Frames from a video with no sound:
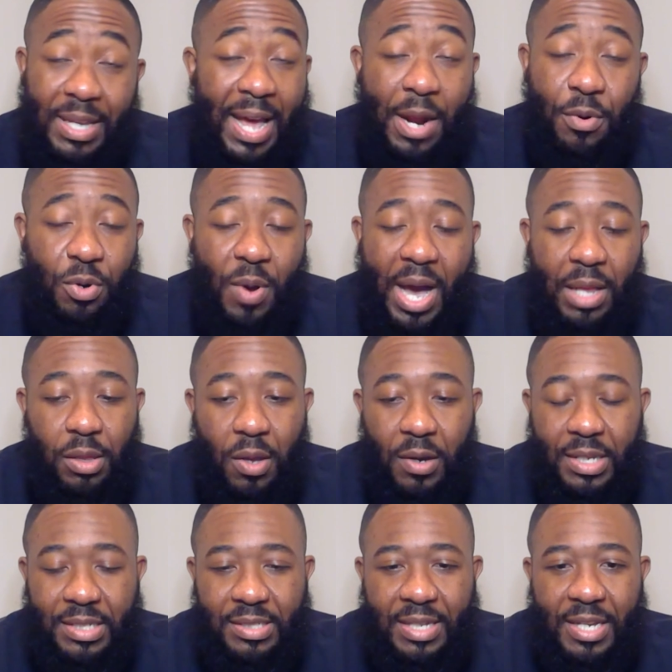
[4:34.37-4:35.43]
I don't know how long
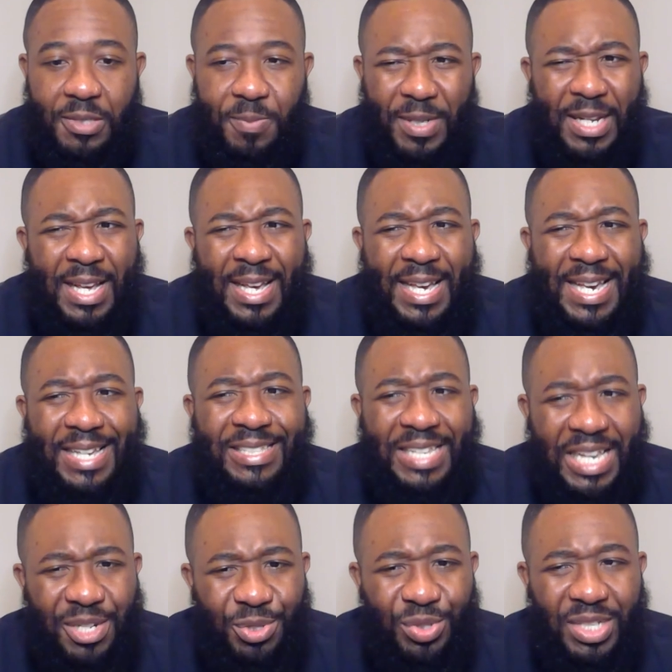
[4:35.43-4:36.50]
he says, but it's
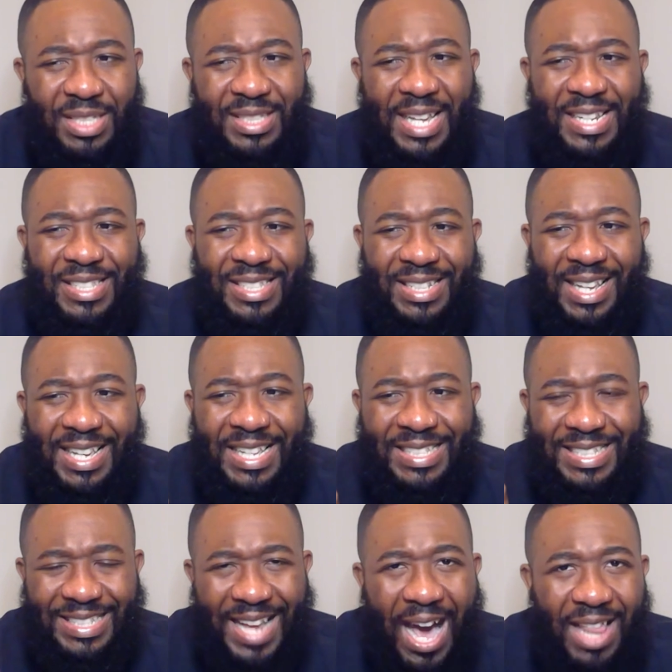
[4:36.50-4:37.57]
interesting that it's, it's
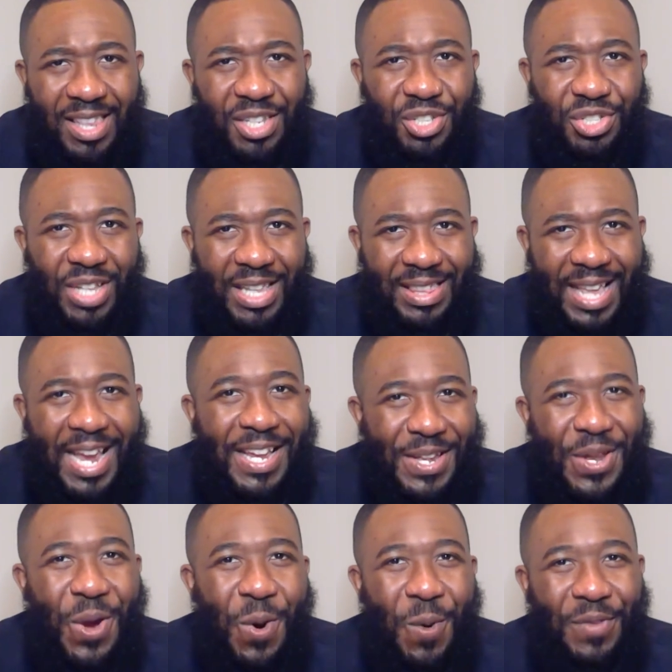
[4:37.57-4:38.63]
knowledge that they
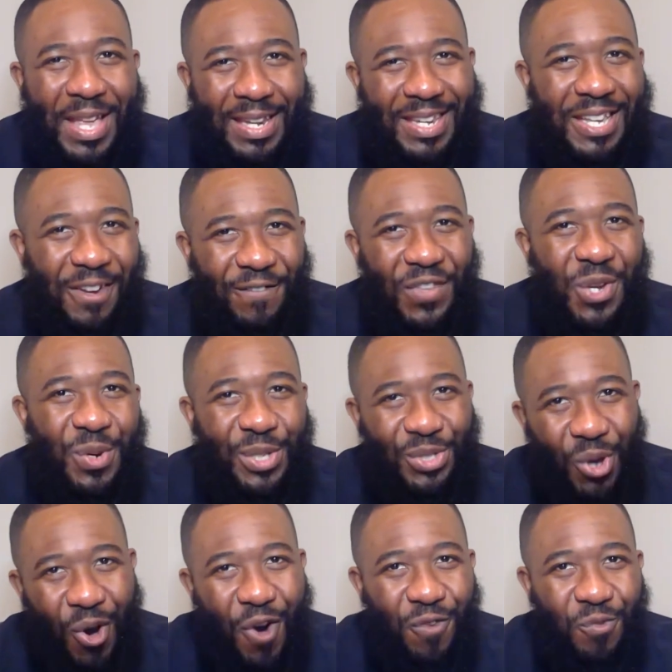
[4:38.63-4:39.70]
know that Nick Fury's
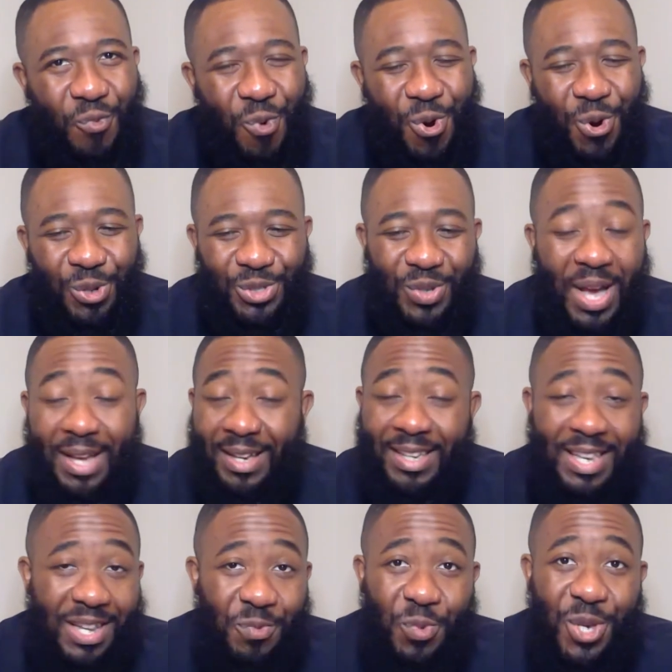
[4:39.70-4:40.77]
off world. So I,
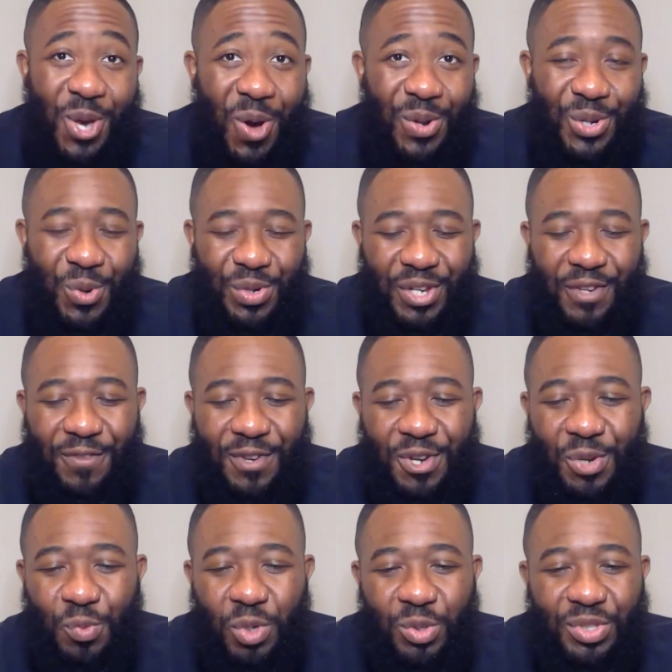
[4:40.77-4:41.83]
again, we all know Nick Fury,
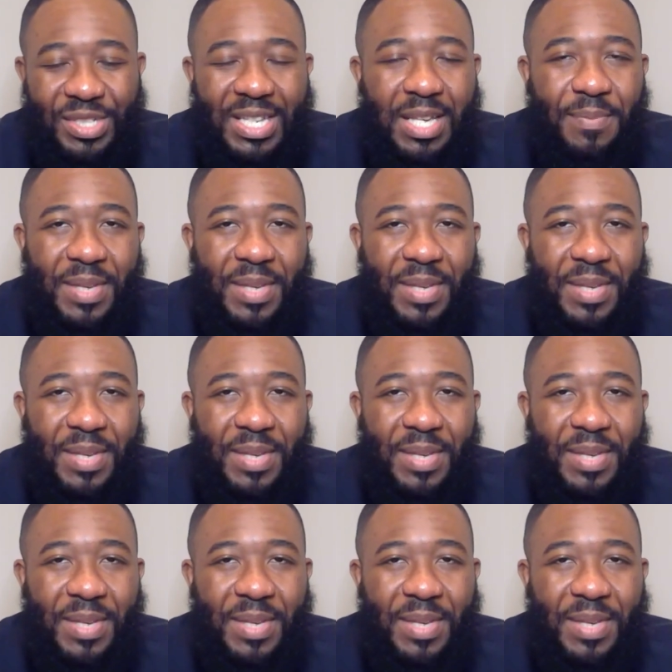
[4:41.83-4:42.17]
we'll see him